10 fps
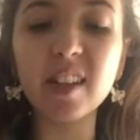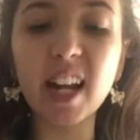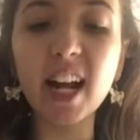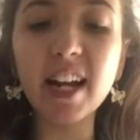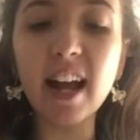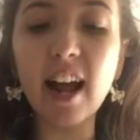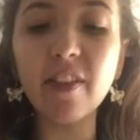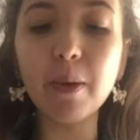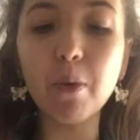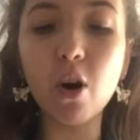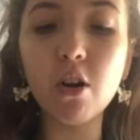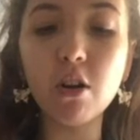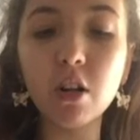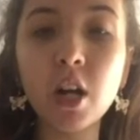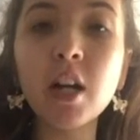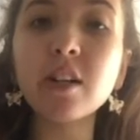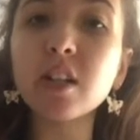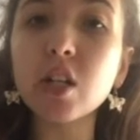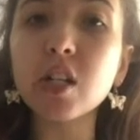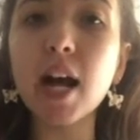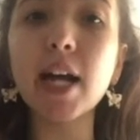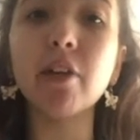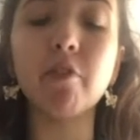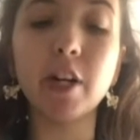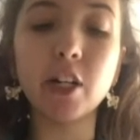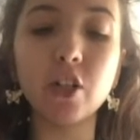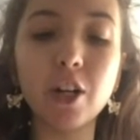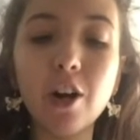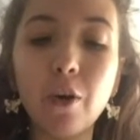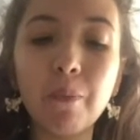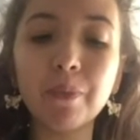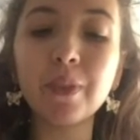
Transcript: I kind of had them all to the side and ready to go.